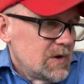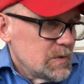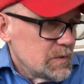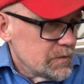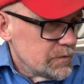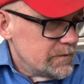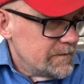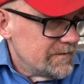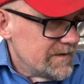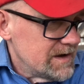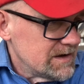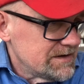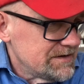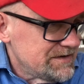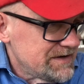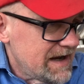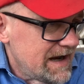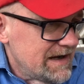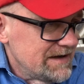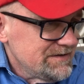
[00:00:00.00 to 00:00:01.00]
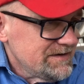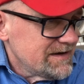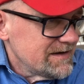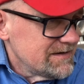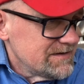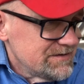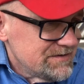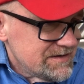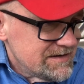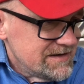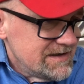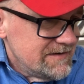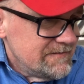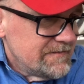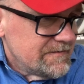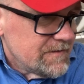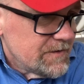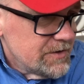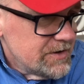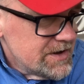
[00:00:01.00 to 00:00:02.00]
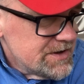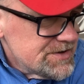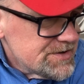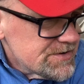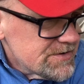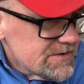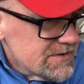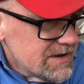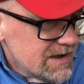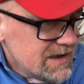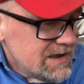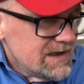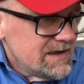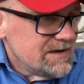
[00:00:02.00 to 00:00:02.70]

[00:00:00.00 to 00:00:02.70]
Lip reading: Grunwald is asking. Does it need furniture?